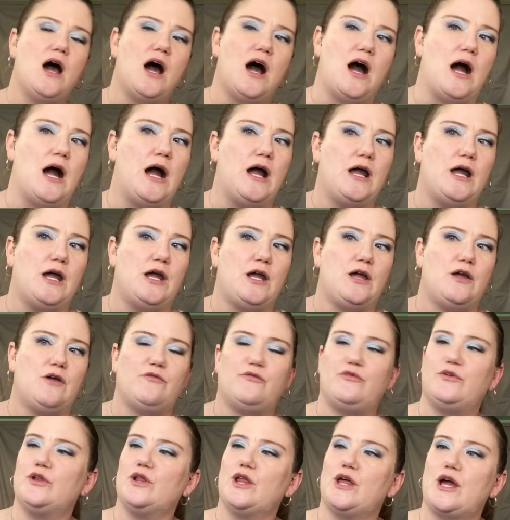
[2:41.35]
I
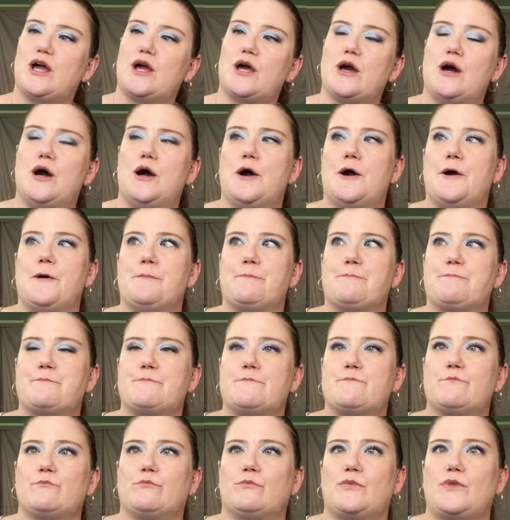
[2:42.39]
feel like
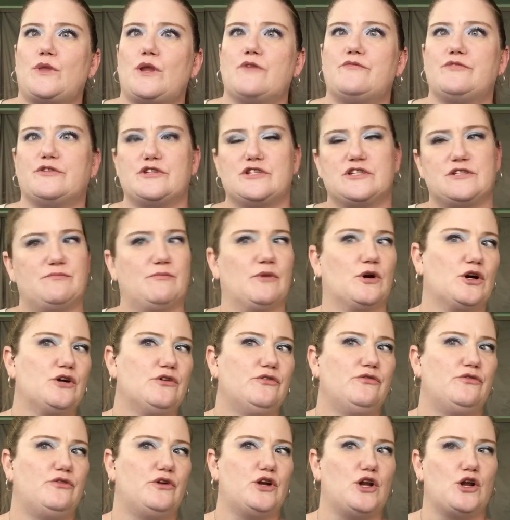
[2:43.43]
if a
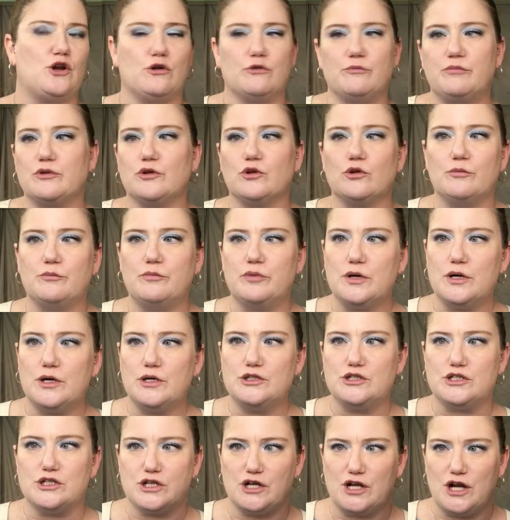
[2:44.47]
Smurf and an Oompa Loompa
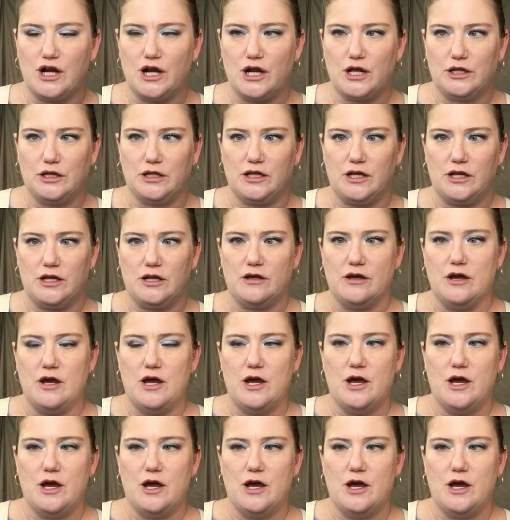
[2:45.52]
genetically